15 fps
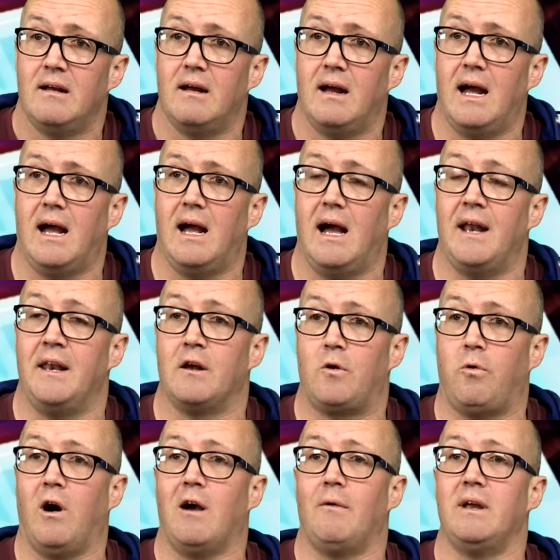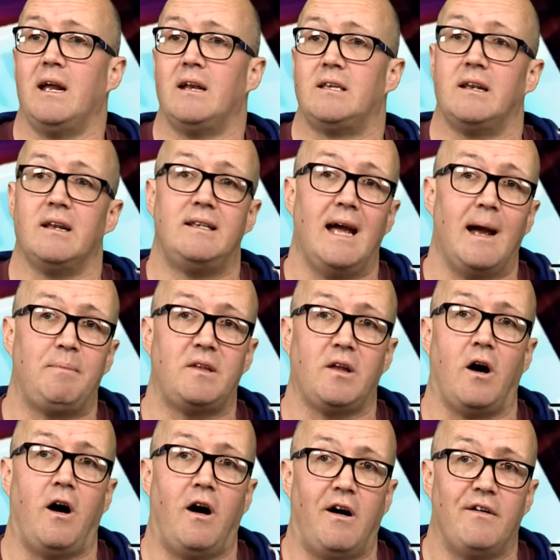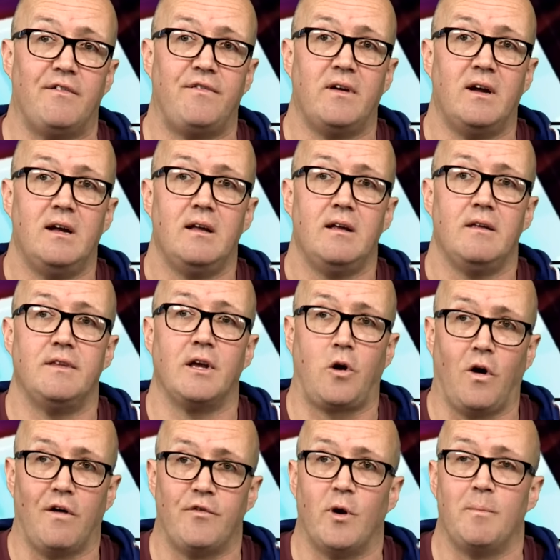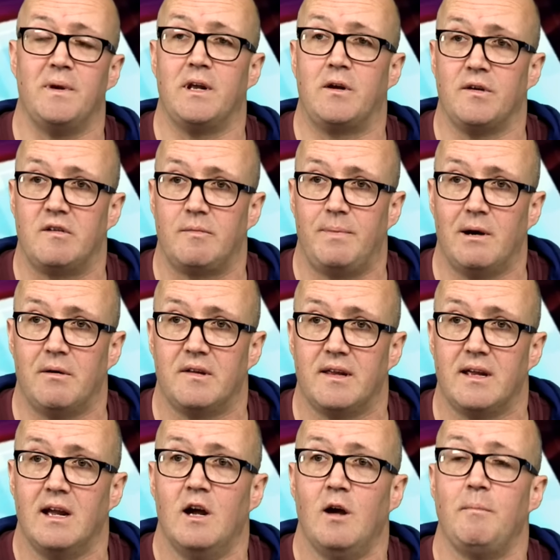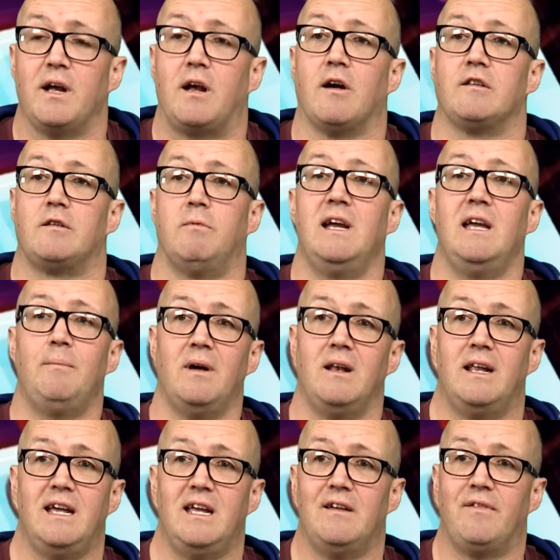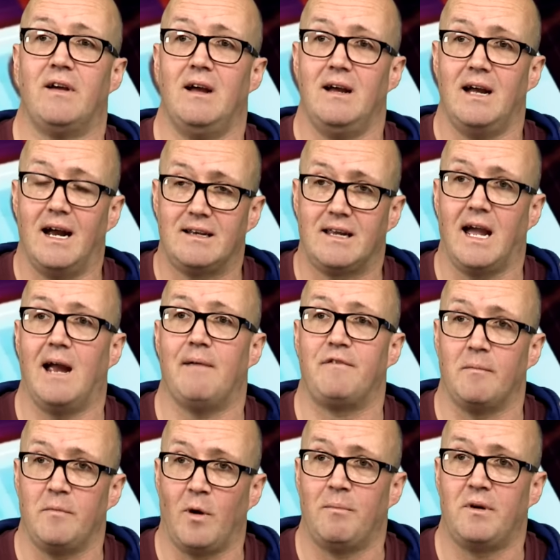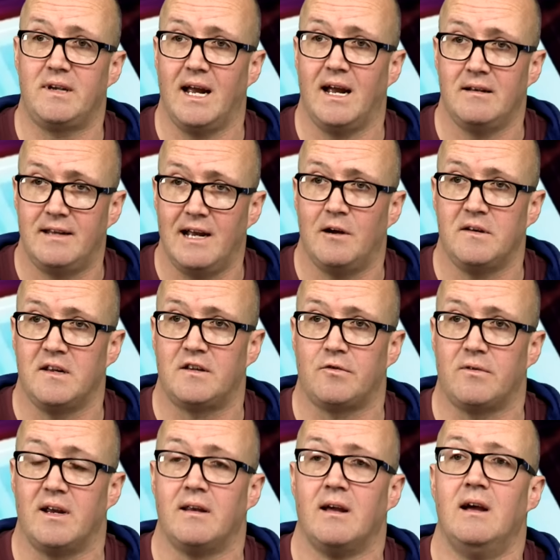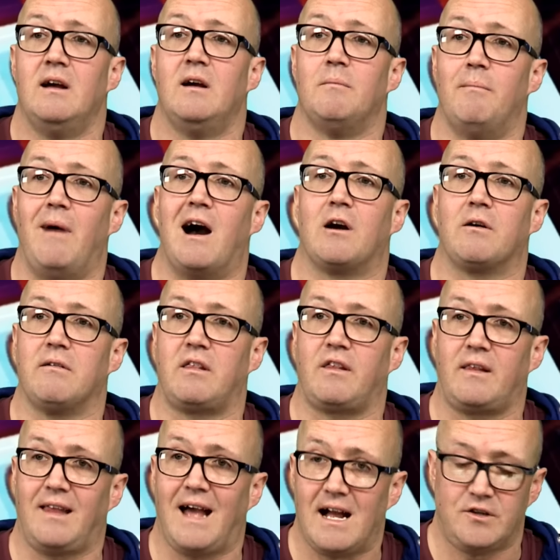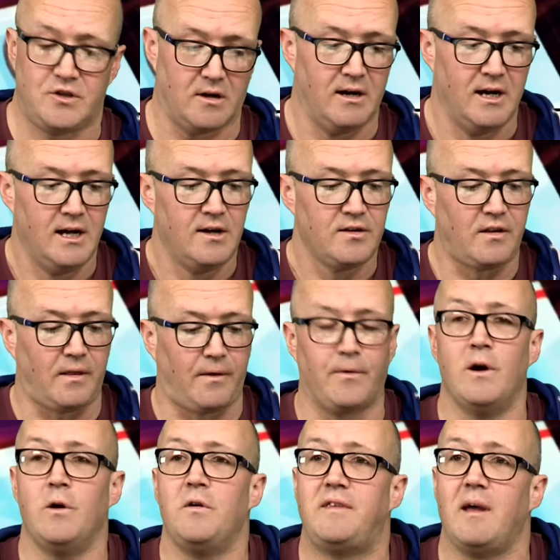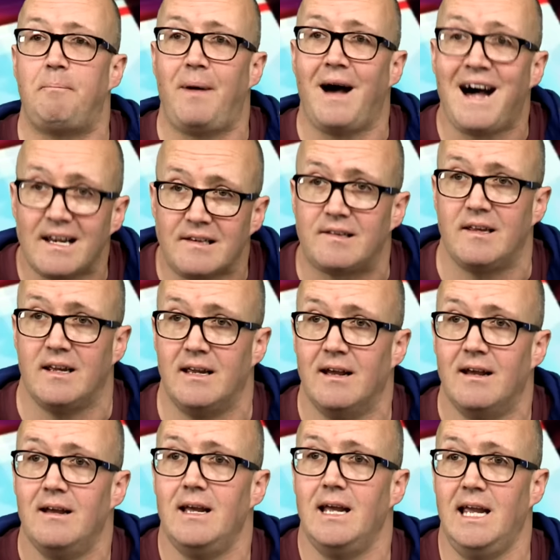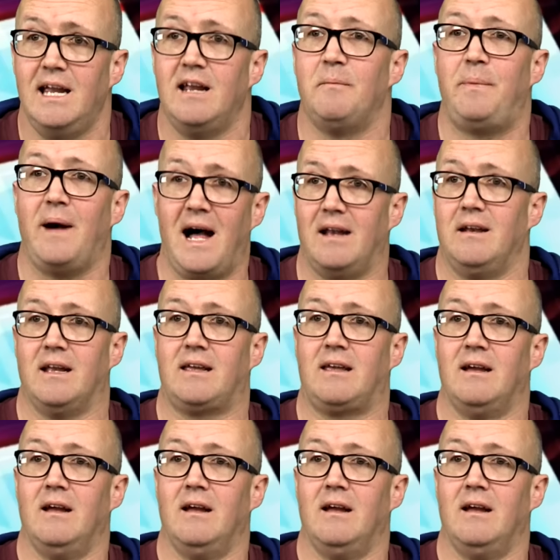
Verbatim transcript: uh, an inquiry into the depths of the cover up and the conspiracy because we believe it came from number 10 Downing Street Margaret Thatcher, through the patsy, Ian Patnick.